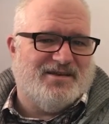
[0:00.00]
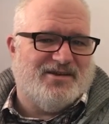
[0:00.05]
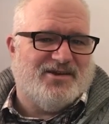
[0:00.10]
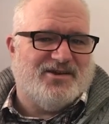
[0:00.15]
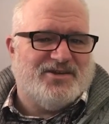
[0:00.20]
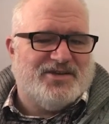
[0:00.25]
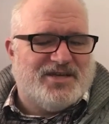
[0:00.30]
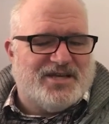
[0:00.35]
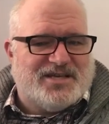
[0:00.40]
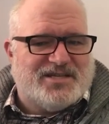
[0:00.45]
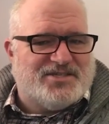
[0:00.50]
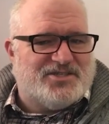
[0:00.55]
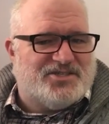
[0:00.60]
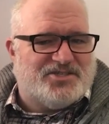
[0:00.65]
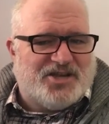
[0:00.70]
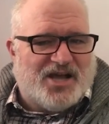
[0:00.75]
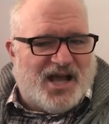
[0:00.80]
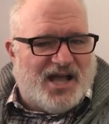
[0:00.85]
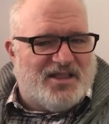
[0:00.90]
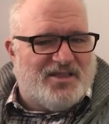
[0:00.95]
All you get is
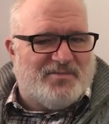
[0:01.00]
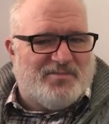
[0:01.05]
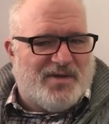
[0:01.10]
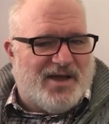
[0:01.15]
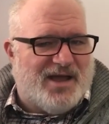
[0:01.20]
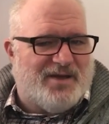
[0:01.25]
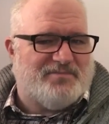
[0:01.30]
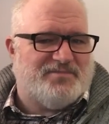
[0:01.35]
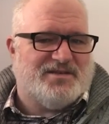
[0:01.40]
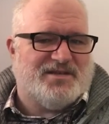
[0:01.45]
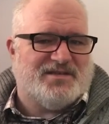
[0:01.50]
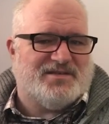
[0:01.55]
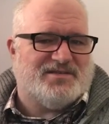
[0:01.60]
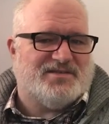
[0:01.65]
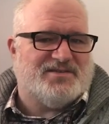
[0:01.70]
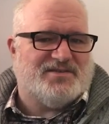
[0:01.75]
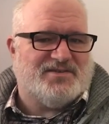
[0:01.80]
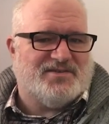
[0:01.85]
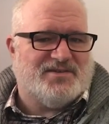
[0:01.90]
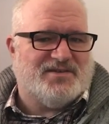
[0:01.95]
John the
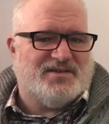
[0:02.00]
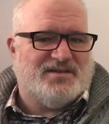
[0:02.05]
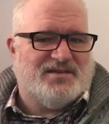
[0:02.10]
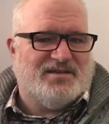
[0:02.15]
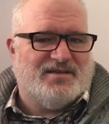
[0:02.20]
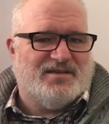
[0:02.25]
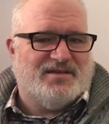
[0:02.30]
Baptist